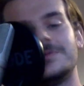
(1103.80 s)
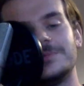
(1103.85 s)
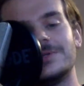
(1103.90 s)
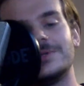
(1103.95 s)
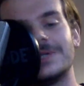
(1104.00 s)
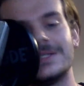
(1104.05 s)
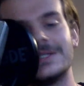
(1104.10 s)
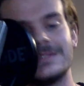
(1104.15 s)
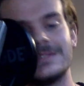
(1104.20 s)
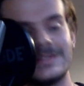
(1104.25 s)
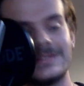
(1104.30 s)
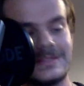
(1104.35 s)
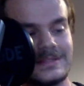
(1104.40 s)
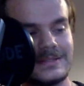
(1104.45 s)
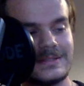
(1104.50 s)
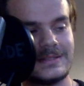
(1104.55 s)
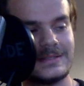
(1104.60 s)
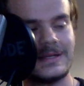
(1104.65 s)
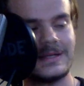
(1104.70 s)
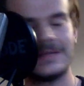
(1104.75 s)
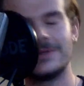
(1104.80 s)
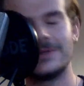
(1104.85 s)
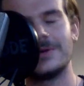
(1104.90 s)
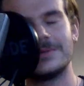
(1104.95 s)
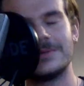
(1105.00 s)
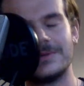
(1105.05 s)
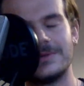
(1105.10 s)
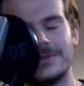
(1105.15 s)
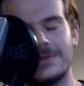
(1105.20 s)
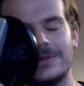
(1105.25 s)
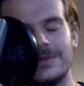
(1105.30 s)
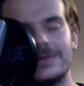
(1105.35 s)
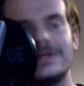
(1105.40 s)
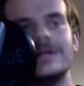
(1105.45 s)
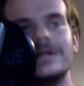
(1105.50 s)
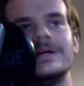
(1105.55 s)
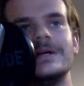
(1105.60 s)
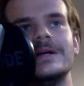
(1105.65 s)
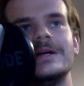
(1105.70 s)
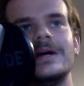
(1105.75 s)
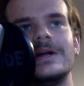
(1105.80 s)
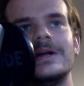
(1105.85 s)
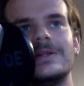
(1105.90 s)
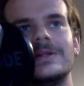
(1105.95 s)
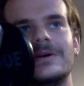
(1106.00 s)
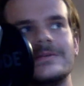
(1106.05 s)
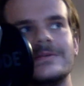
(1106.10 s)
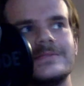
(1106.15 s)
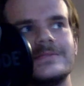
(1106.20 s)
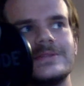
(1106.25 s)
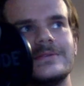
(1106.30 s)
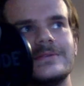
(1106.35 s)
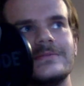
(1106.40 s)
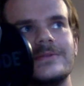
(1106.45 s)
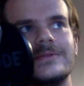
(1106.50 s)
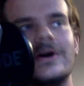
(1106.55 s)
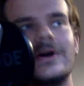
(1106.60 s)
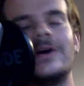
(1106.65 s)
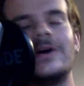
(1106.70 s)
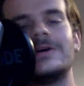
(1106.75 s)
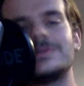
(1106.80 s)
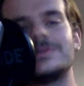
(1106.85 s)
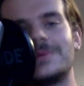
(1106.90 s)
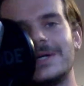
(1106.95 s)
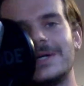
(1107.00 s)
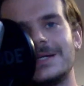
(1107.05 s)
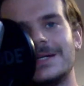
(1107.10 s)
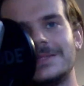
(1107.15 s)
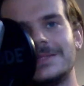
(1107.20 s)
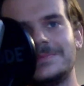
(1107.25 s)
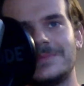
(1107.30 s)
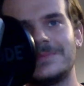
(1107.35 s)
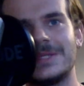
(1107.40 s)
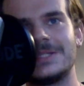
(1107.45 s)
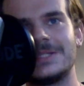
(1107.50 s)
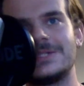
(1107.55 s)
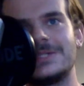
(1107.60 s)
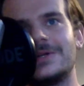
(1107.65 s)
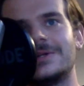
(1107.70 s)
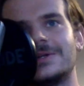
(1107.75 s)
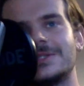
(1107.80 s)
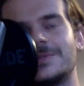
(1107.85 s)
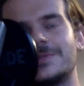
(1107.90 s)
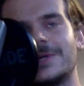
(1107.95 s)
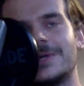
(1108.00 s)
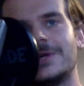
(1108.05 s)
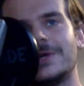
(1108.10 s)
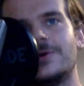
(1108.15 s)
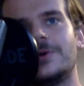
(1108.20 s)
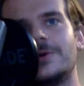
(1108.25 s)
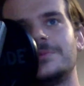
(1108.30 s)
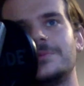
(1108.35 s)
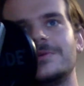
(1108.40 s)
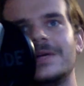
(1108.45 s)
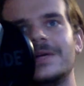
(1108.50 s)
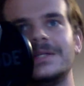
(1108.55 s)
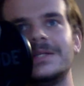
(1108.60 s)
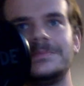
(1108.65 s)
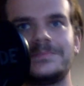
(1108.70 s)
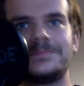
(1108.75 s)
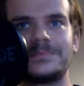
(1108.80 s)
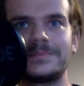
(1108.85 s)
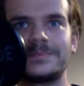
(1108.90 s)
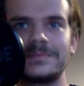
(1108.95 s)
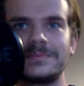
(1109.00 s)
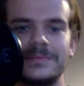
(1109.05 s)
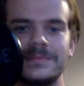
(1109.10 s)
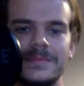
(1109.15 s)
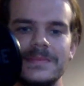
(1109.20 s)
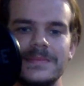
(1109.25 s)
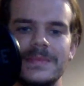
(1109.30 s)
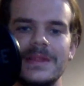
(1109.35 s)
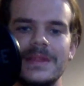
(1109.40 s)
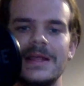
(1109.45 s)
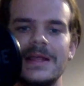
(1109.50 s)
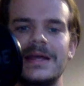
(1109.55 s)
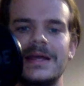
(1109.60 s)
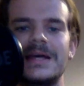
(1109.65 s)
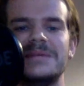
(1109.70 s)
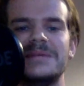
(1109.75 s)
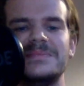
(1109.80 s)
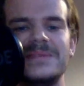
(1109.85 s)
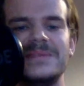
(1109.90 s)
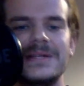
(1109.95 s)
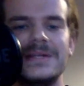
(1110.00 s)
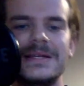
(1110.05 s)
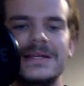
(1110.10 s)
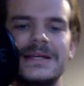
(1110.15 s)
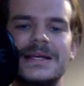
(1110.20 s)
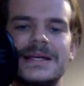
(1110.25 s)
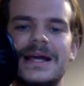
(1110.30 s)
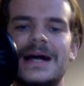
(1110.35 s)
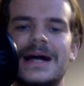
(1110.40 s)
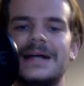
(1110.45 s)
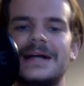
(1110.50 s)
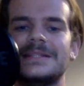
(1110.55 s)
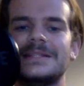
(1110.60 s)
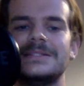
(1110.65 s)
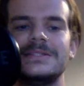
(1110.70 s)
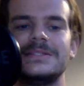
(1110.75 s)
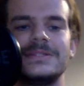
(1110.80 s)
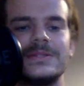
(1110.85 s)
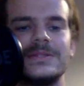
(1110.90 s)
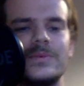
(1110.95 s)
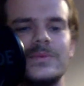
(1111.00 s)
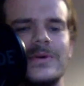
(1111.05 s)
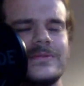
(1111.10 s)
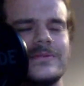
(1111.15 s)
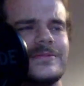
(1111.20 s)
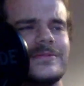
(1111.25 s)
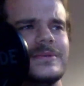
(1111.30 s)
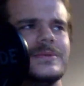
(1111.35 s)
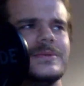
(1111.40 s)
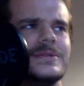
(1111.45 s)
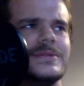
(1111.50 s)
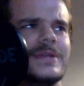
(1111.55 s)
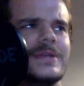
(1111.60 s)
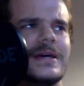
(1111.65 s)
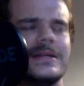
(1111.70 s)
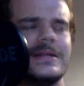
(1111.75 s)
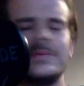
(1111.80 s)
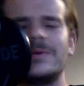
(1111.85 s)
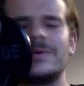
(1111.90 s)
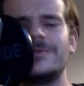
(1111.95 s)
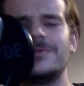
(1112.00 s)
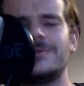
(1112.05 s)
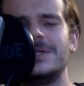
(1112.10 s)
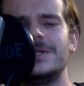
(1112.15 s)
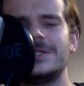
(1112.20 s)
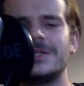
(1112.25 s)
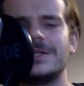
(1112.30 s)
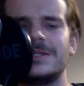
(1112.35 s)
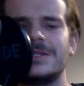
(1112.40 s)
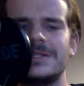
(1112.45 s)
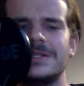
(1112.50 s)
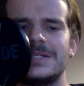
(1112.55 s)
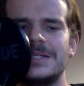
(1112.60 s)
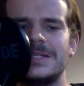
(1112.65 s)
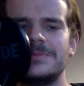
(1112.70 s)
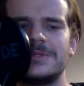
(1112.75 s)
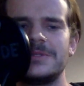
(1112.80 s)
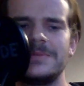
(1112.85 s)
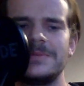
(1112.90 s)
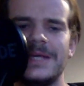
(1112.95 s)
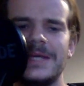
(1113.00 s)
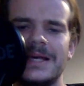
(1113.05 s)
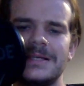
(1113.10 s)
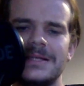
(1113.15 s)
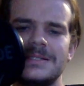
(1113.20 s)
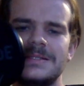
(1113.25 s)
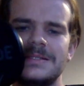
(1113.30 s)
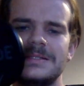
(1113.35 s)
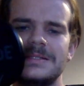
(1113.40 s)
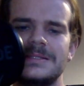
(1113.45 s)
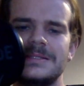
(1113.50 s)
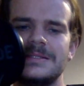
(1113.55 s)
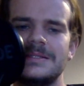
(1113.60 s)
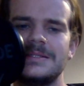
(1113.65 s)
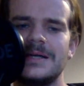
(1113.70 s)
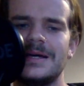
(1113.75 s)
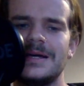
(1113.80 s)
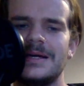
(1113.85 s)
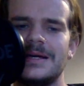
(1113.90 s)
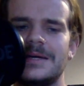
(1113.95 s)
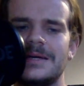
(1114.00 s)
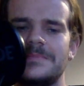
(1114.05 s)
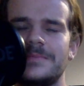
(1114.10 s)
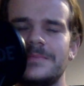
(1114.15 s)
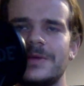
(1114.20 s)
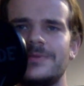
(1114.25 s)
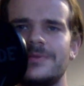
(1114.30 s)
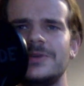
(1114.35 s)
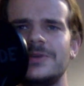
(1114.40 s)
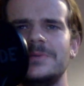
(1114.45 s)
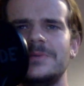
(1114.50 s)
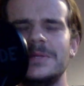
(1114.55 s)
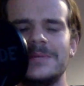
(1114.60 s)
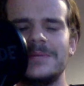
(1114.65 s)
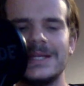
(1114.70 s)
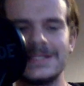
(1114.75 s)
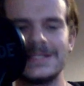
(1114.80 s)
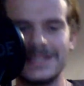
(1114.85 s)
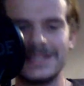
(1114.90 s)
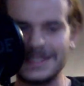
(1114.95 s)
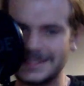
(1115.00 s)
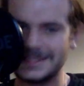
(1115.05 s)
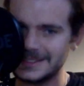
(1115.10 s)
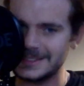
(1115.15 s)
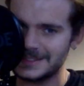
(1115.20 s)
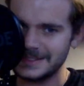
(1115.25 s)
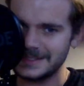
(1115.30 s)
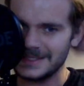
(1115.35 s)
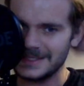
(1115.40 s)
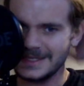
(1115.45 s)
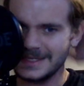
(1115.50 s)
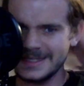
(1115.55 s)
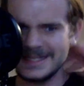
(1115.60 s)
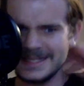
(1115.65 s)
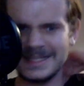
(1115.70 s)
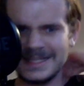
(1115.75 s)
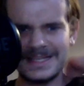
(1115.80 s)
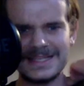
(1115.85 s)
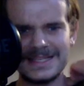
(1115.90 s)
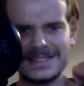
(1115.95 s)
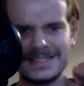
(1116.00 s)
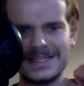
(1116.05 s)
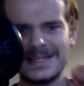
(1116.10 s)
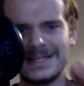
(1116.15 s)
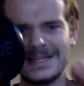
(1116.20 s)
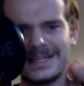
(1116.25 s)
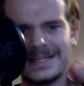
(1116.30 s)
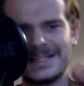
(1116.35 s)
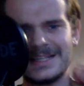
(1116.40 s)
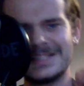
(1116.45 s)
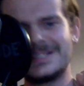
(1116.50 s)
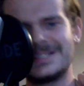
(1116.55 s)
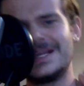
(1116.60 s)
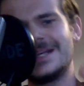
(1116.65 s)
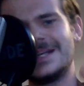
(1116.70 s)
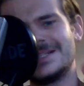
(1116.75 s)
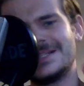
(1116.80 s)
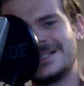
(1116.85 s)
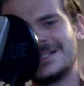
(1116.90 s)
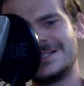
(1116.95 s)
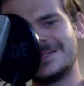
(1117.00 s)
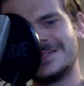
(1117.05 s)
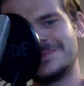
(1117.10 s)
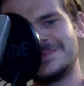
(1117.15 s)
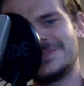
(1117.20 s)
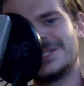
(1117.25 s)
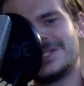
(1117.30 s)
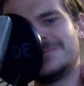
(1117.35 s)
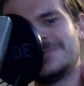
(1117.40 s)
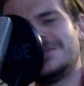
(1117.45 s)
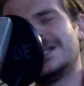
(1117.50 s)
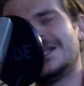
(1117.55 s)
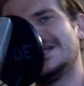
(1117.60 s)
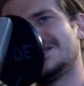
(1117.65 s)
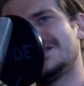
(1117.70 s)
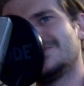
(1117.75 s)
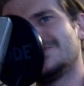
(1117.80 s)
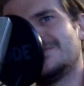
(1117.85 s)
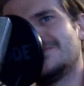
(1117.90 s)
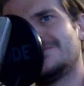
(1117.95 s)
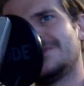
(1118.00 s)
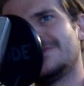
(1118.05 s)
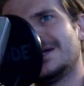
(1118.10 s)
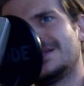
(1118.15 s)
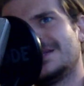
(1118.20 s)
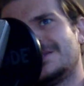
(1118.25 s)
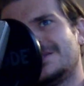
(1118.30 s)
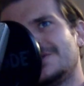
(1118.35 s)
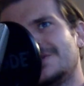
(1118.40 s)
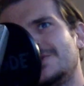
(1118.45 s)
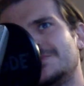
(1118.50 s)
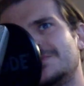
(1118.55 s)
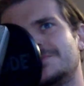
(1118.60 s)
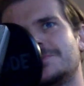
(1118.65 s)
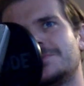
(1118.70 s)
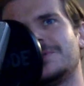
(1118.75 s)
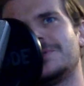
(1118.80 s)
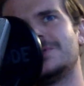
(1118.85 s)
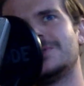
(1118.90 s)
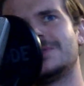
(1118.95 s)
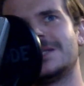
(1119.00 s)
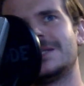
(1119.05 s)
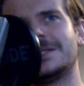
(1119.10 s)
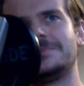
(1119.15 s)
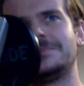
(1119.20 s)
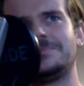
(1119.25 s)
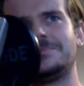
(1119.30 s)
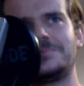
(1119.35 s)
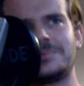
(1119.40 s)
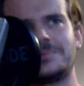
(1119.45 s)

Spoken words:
plugins, not a lot of sort of hardware is starting to incorporate. And the one feature that seems to be getting a few people excited is a cassette simulator effect that comes built in,